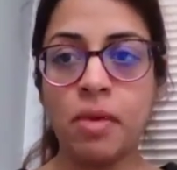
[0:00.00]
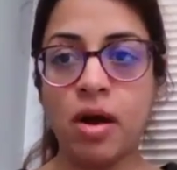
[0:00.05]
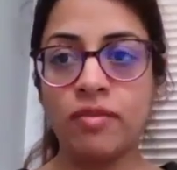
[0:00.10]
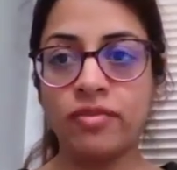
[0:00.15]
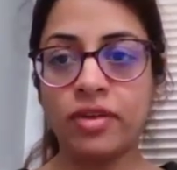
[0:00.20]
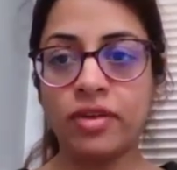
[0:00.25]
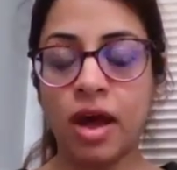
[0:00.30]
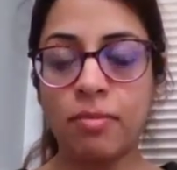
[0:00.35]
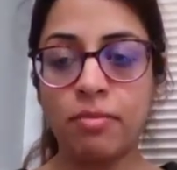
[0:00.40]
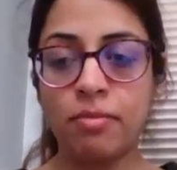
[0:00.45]

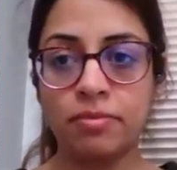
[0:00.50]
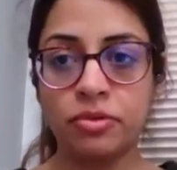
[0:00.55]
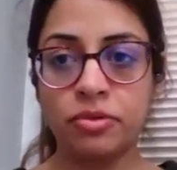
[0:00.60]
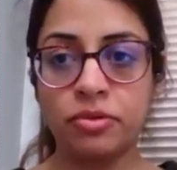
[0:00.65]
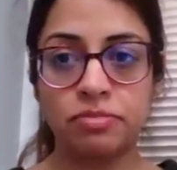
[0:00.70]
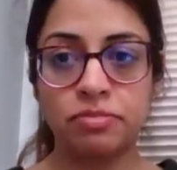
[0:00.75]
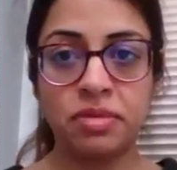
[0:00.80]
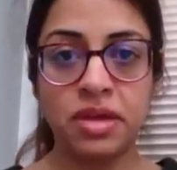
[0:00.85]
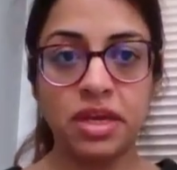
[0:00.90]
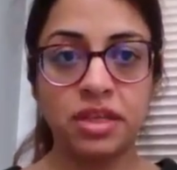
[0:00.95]
I've come up
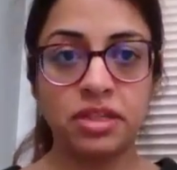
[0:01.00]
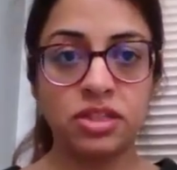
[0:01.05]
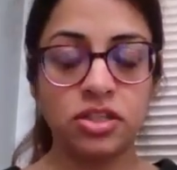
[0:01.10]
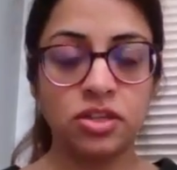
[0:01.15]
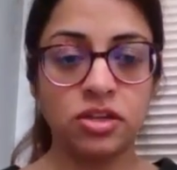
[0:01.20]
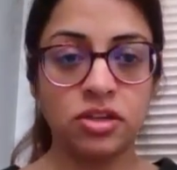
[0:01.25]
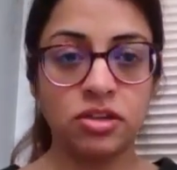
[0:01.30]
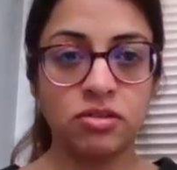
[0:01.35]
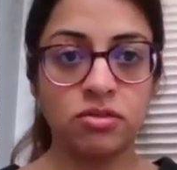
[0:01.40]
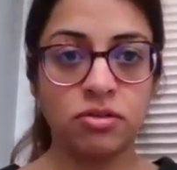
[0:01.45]
to speak
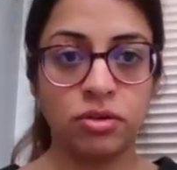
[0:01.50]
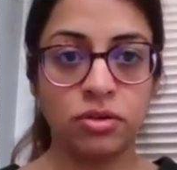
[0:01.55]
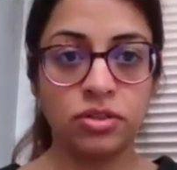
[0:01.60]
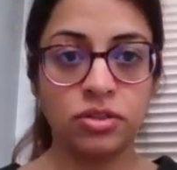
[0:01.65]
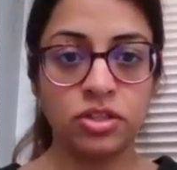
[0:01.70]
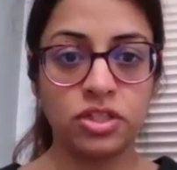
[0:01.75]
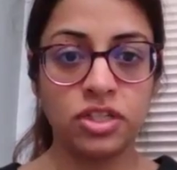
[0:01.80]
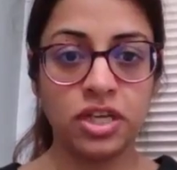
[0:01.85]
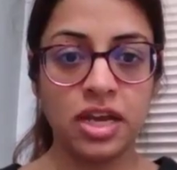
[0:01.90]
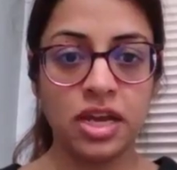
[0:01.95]
to you all
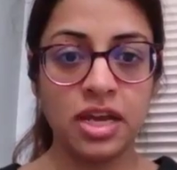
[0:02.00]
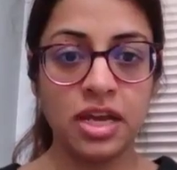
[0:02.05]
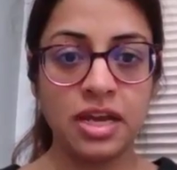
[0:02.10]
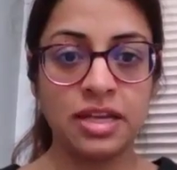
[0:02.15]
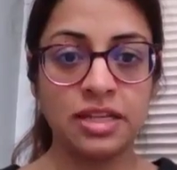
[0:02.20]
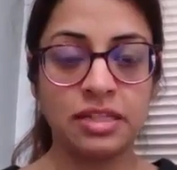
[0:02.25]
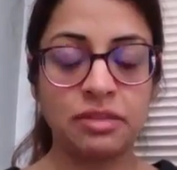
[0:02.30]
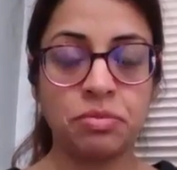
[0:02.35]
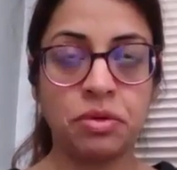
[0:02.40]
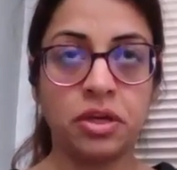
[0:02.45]
today
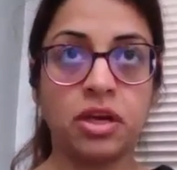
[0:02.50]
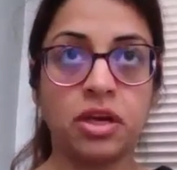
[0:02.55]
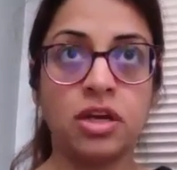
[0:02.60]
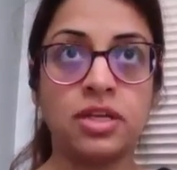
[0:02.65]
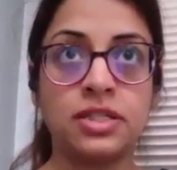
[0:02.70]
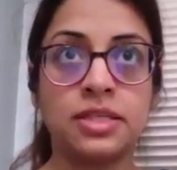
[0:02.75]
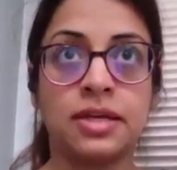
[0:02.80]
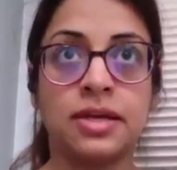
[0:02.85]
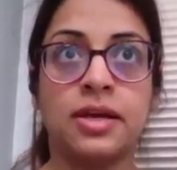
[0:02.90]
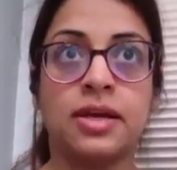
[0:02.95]
is
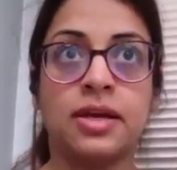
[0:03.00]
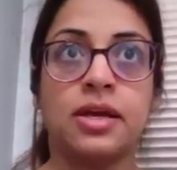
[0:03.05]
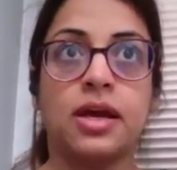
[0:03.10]
because